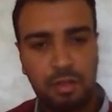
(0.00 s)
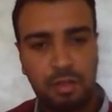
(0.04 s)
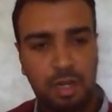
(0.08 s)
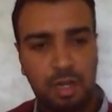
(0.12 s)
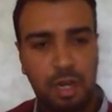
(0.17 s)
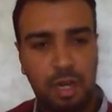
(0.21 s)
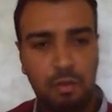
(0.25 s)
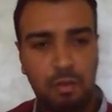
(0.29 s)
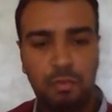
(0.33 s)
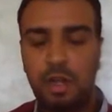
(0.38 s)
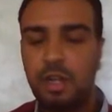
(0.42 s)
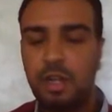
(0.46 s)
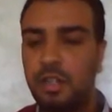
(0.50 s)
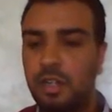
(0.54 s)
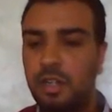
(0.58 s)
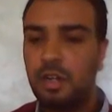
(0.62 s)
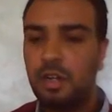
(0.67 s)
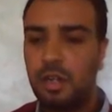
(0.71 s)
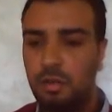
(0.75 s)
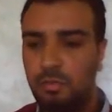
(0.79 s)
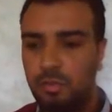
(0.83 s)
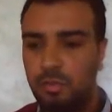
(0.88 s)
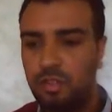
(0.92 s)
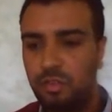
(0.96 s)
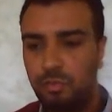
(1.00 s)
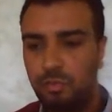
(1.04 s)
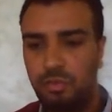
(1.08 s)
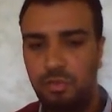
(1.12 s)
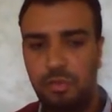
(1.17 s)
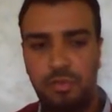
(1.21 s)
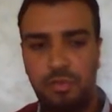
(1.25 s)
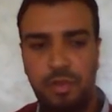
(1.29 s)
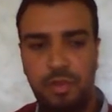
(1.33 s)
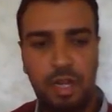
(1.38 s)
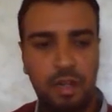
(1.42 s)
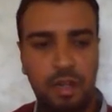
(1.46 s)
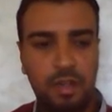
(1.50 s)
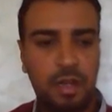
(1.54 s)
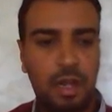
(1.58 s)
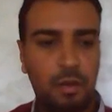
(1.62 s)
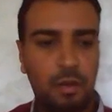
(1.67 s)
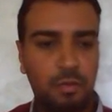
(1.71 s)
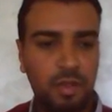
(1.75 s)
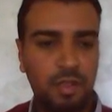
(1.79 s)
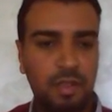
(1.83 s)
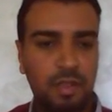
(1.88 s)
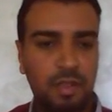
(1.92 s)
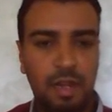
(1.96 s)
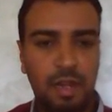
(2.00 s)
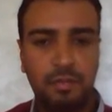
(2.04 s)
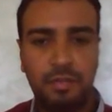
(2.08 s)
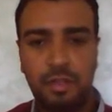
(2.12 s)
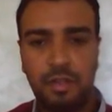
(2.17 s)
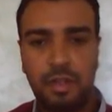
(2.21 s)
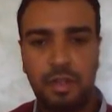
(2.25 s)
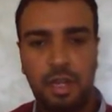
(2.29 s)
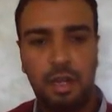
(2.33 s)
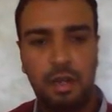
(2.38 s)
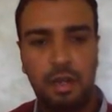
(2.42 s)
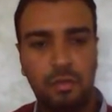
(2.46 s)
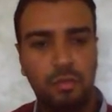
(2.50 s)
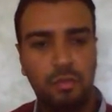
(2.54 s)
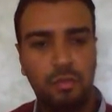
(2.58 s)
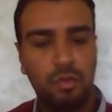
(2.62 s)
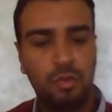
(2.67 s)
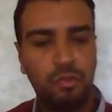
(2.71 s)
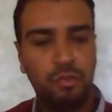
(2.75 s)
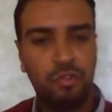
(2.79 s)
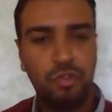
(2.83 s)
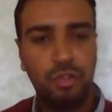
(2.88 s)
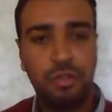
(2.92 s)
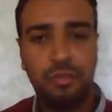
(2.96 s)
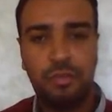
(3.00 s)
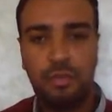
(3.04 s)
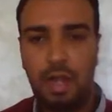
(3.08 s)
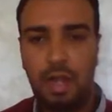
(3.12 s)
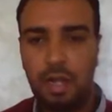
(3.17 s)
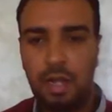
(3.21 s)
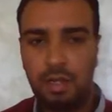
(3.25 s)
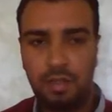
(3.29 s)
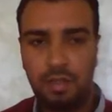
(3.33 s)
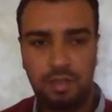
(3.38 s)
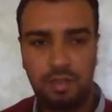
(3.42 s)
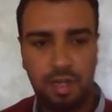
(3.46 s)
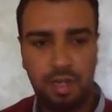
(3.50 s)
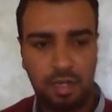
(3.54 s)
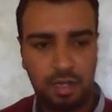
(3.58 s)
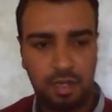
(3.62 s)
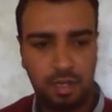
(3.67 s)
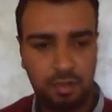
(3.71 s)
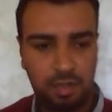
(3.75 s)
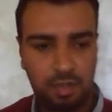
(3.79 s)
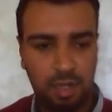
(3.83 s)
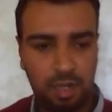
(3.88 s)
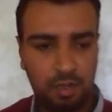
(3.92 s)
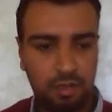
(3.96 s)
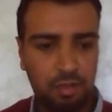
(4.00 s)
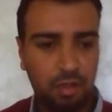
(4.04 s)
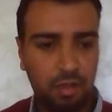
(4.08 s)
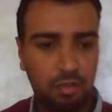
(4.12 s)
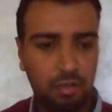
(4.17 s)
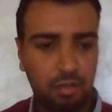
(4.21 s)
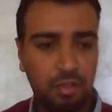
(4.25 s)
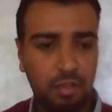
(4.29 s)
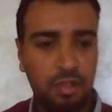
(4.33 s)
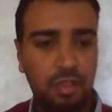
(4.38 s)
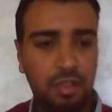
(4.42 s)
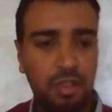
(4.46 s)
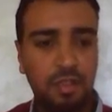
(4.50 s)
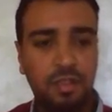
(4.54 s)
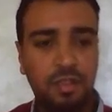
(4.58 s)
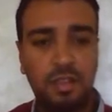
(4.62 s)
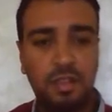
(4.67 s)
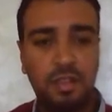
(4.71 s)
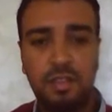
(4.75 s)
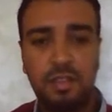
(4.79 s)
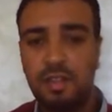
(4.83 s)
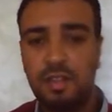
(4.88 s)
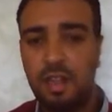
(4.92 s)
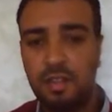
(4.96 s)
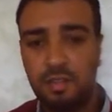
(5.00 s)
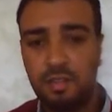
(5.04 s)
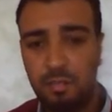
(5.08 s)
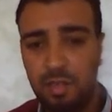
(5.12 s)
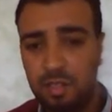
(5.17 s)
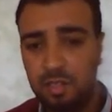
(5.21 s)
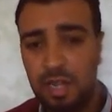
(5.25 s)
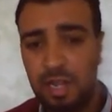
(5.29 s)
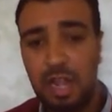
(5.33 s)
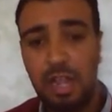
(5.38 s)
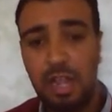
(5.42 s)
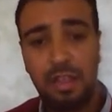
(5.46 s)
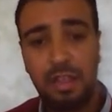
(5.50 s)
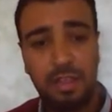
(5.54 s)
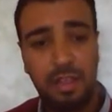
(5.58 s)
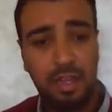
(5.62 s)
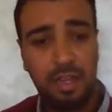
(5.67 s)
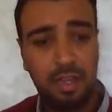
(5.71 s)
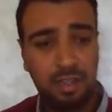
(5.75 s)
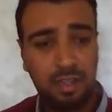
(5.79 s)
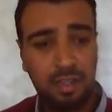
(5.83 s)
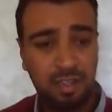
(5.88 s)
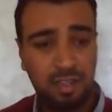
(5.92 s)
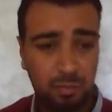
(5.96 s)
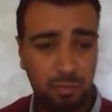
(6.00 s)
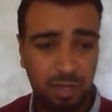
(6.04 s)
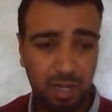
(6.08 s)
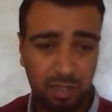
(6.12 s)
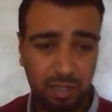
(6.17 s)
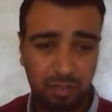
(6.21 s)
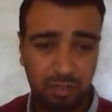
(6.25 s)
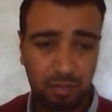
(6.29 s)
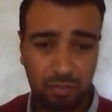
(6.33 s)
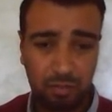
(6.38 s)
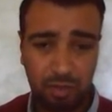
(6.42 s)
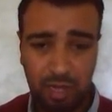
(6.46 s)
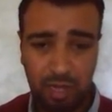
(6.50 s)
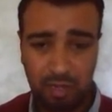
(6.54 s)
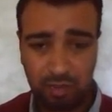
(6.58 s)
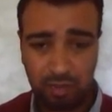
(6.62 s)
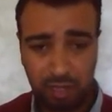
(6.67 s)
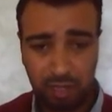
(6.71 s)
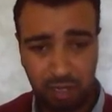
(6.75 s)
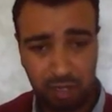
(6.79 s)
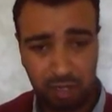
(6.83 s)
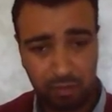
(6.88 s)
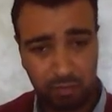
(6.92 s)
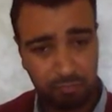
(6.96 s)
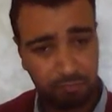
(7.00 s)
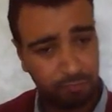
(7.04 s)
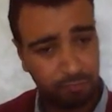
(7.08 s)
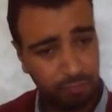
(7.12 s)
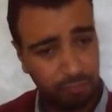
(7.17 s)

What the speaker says: Okay, we're not going to provide it ourselves. Okay, we should find it in the text. So the thesis statement, I think it is placed right here.